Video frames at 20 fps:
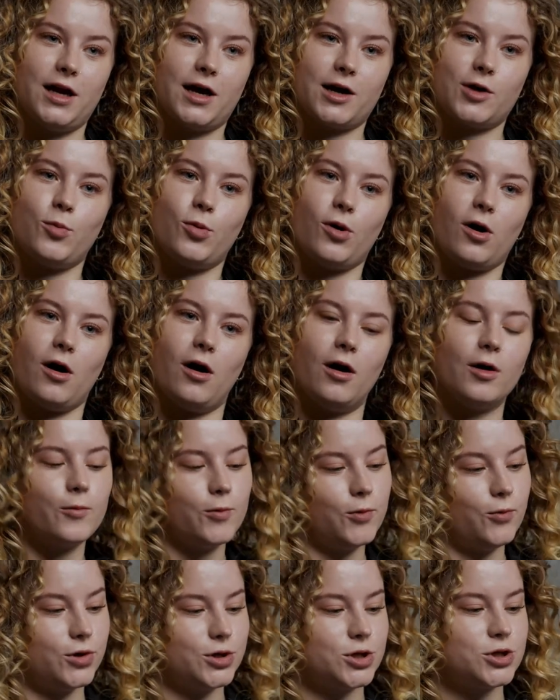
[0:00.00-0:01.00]
neck bra.
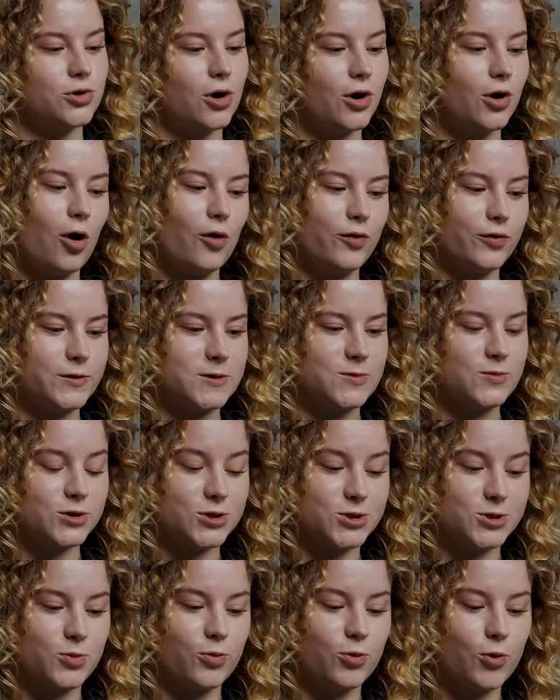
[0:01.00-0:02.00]
We wanted to try and offer as
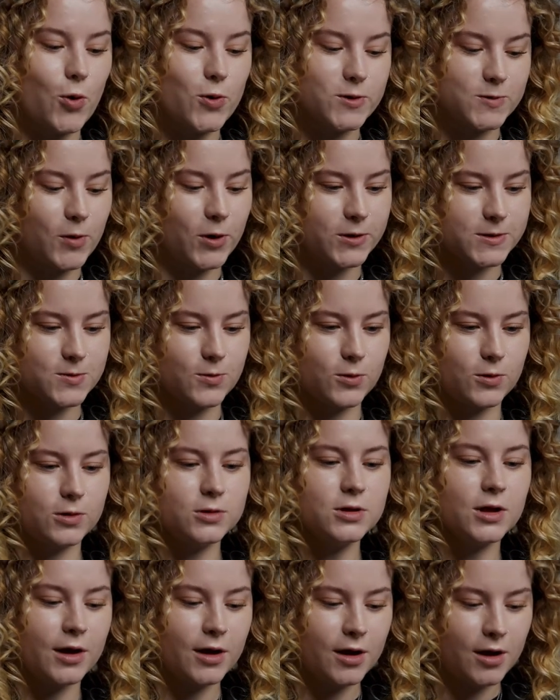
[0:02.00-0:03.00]
much support as
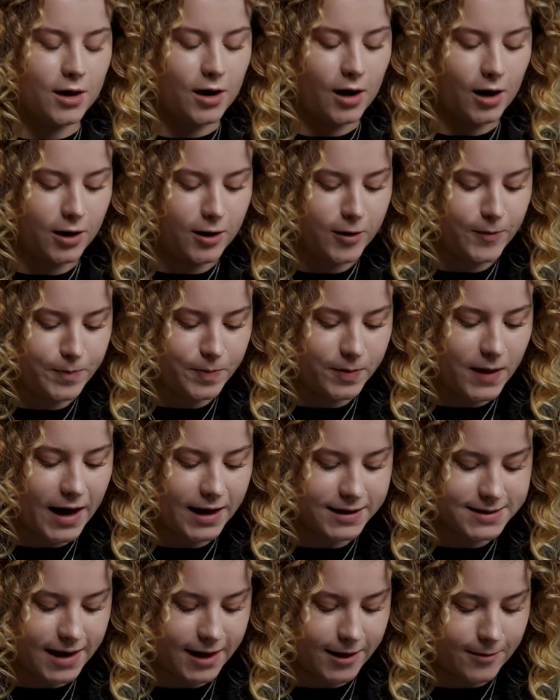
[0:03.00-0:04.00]
possible.
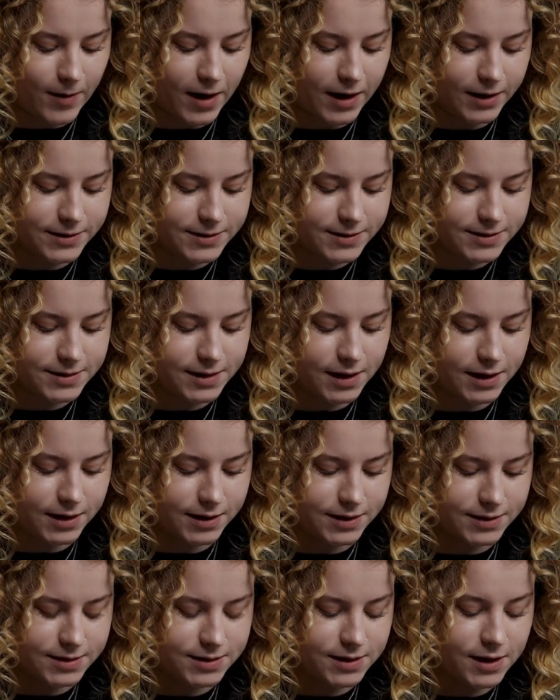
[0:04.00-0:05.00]
As Apex
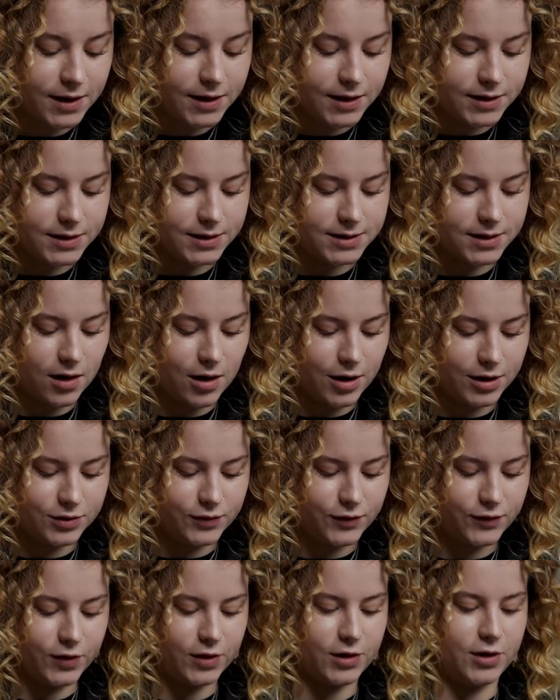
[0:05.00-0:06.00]
is designed
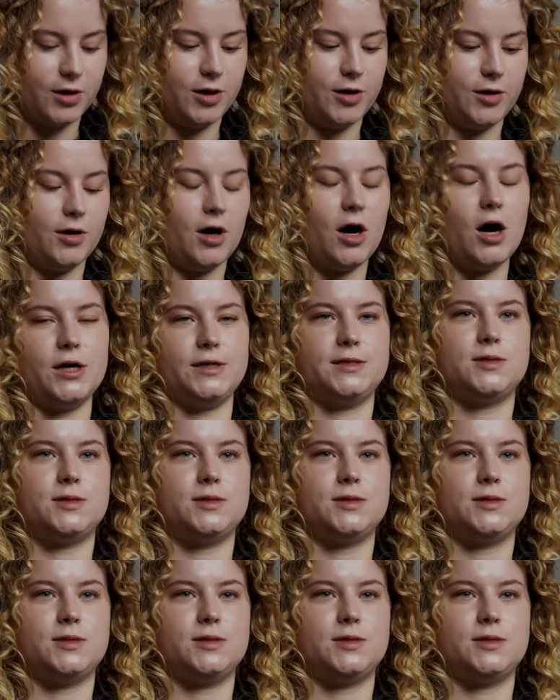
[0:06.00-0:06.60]
for high